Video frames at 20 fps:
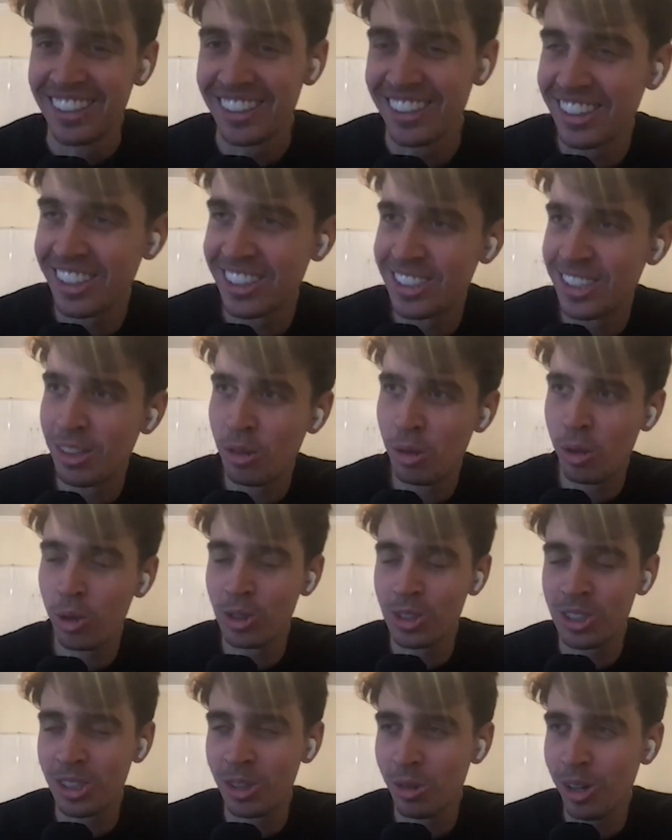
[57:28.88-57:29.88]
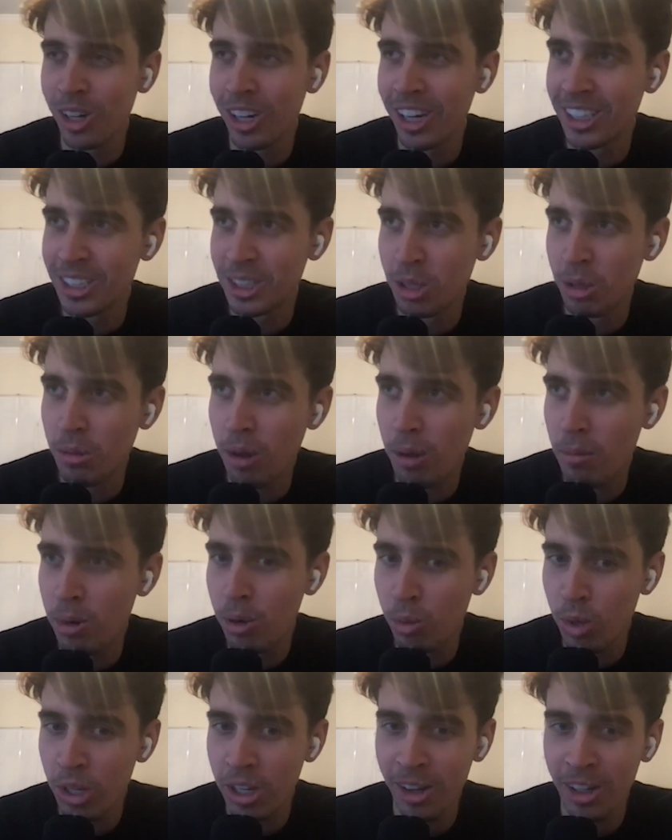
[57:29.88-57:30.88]
That's a quote to remember.
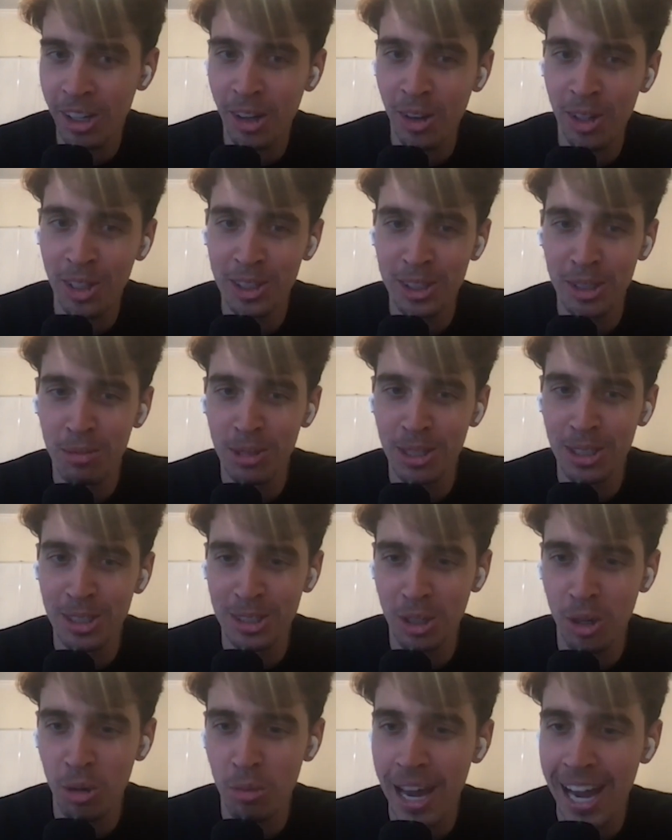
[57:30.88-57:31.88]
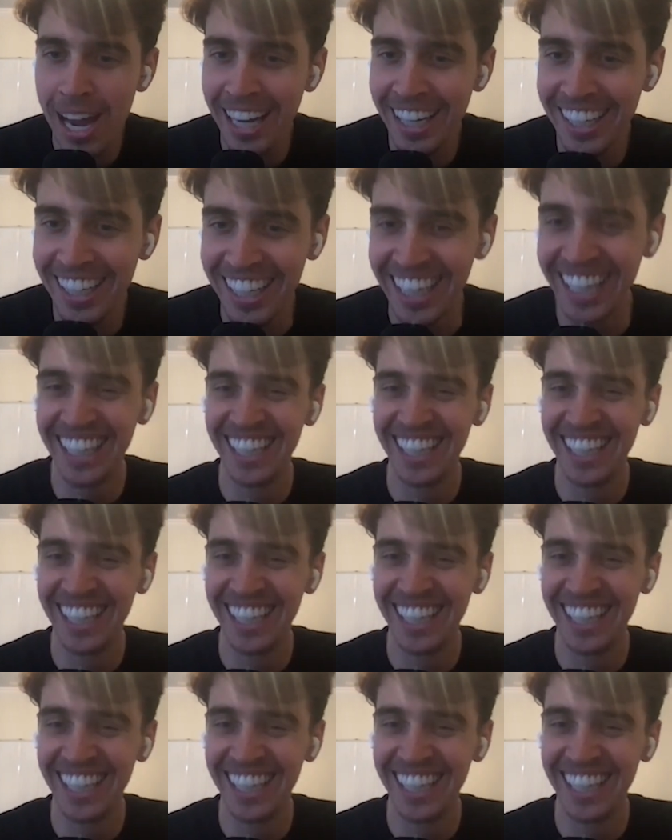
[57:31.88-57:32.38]
We are going to be so back.